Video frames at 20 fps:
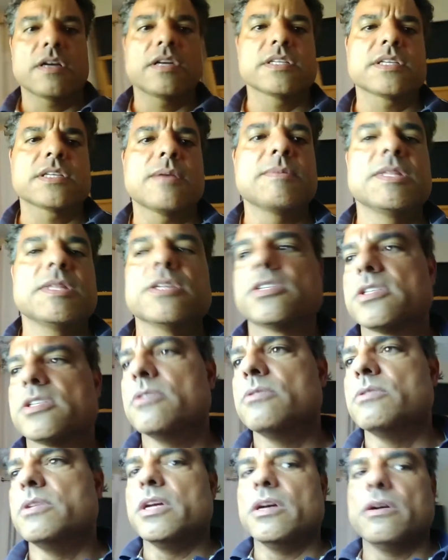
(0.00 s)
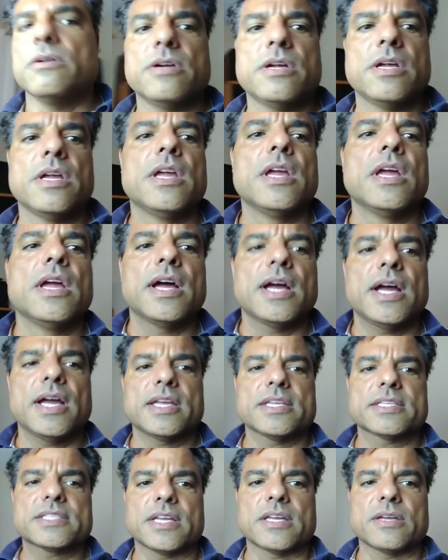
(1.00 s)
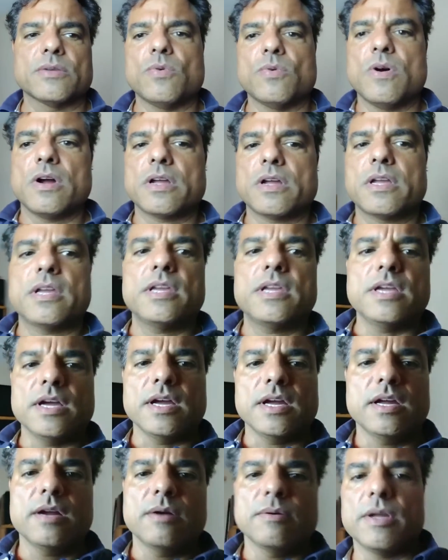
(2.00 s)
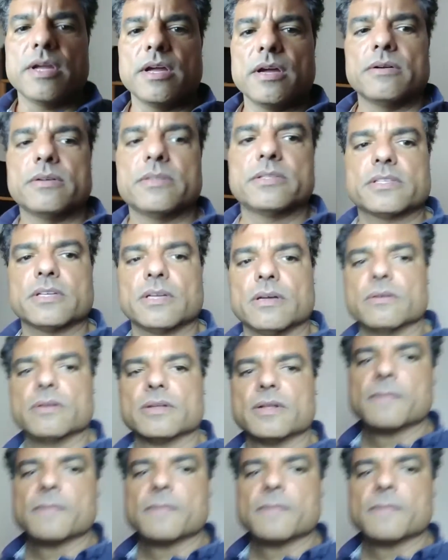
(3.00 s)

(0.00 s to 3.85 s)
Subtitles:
because I'm in the studio. I guess I could walk. Yeah, here we go. So